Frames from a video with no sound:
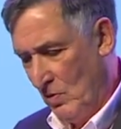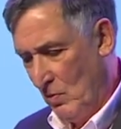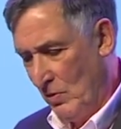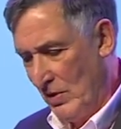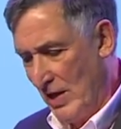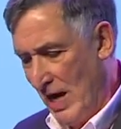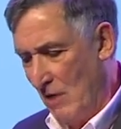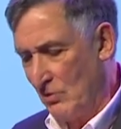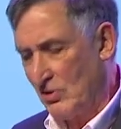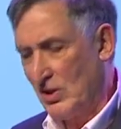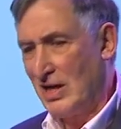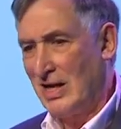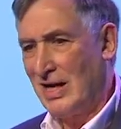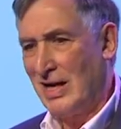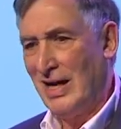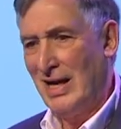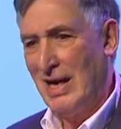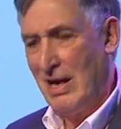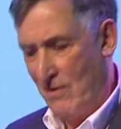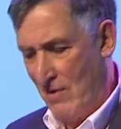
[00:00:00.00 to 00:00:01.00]
Without a
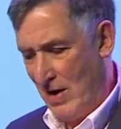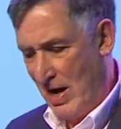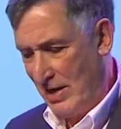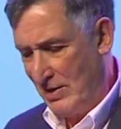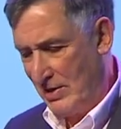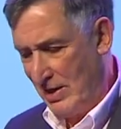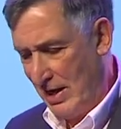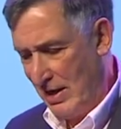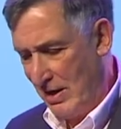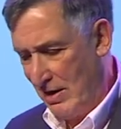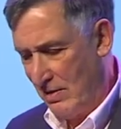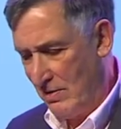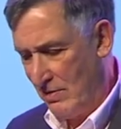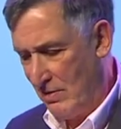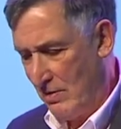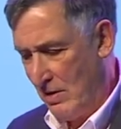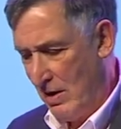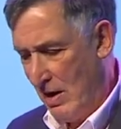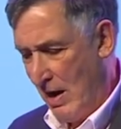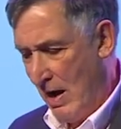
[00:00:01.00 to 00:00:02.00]
clear idea
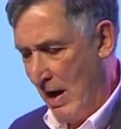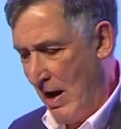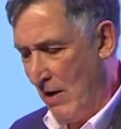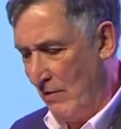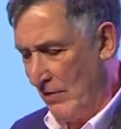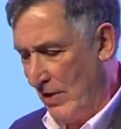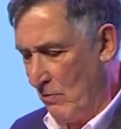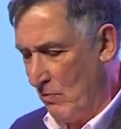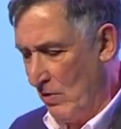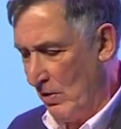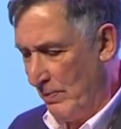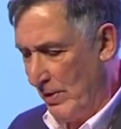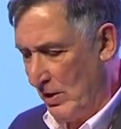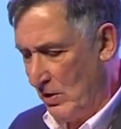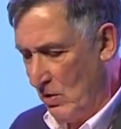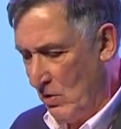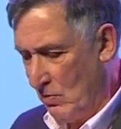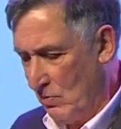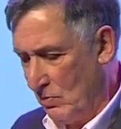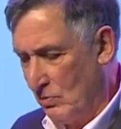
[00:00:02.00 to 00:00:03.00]
how they will be
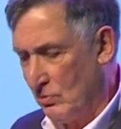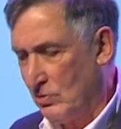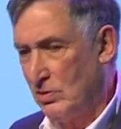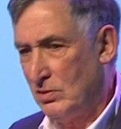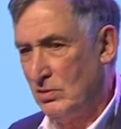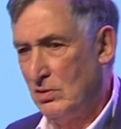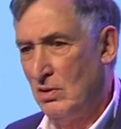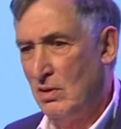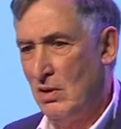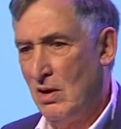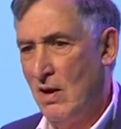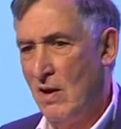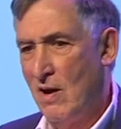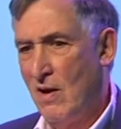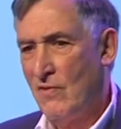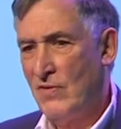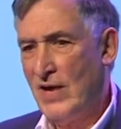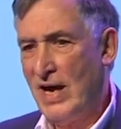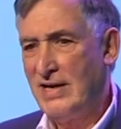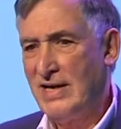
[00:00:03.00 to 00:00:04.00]
used,
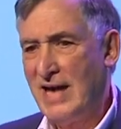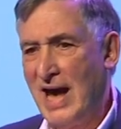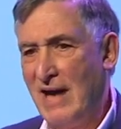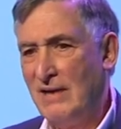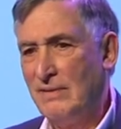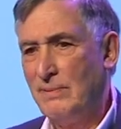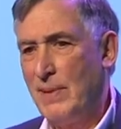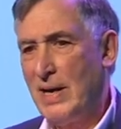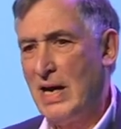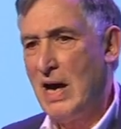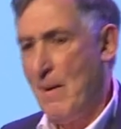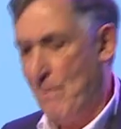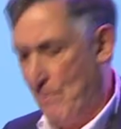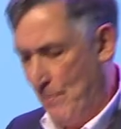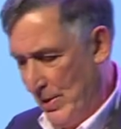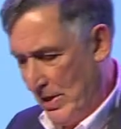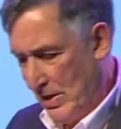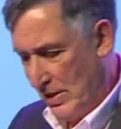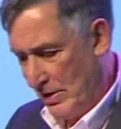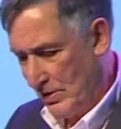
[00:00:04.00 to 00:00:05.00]
they can be a
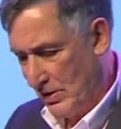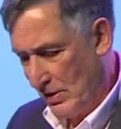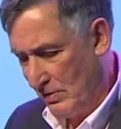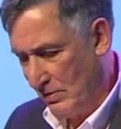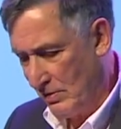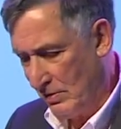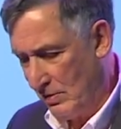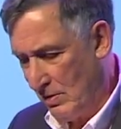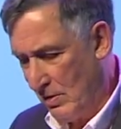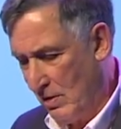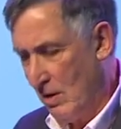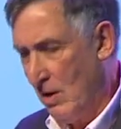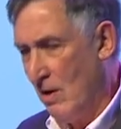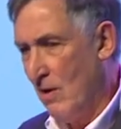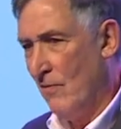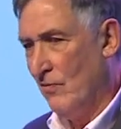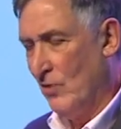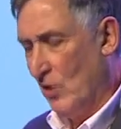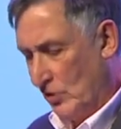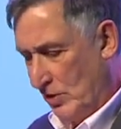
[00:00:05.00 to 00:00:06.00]
burden,
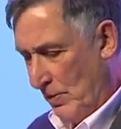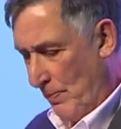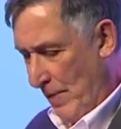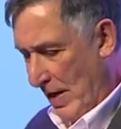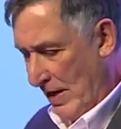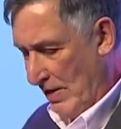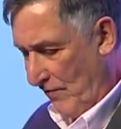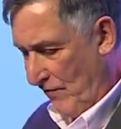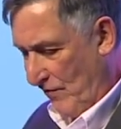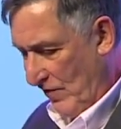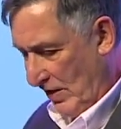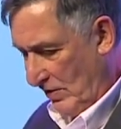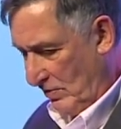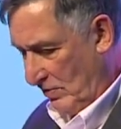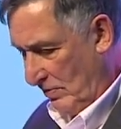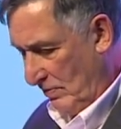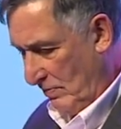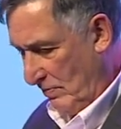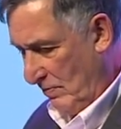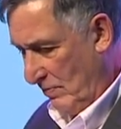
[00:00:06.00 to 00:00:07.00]
not a
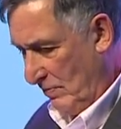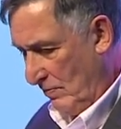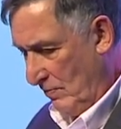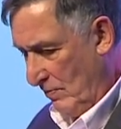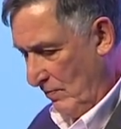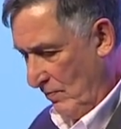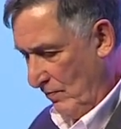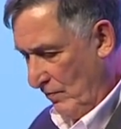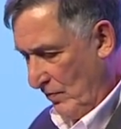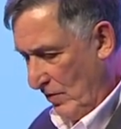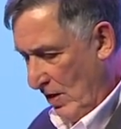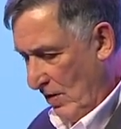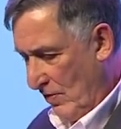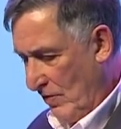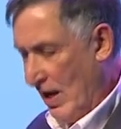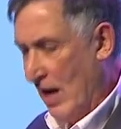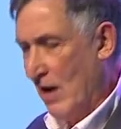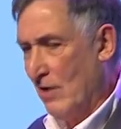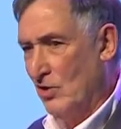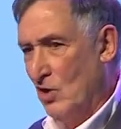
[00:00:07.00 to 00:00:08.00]
benefit.
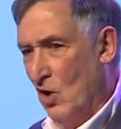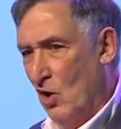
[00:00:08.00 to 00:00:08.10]
They are